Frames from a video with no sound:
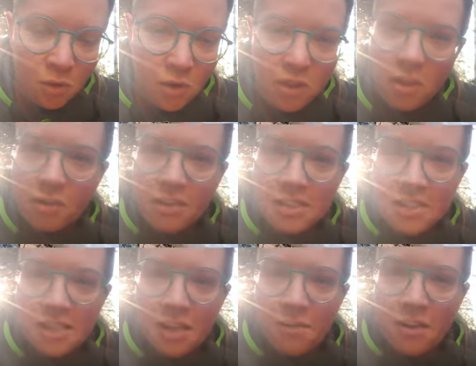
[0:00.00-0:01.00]
One of the
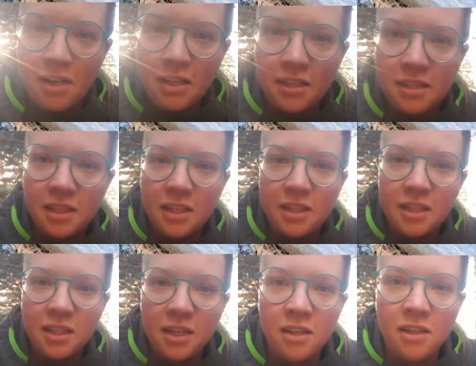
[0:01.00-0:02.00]
reasons I wanted
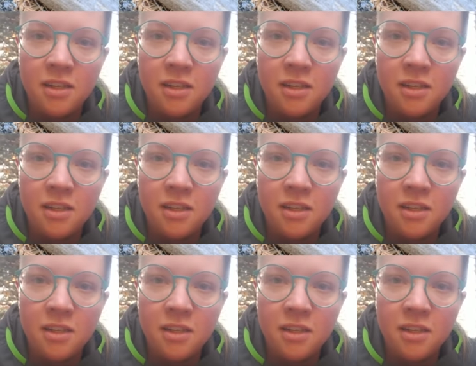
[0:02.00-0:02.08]
to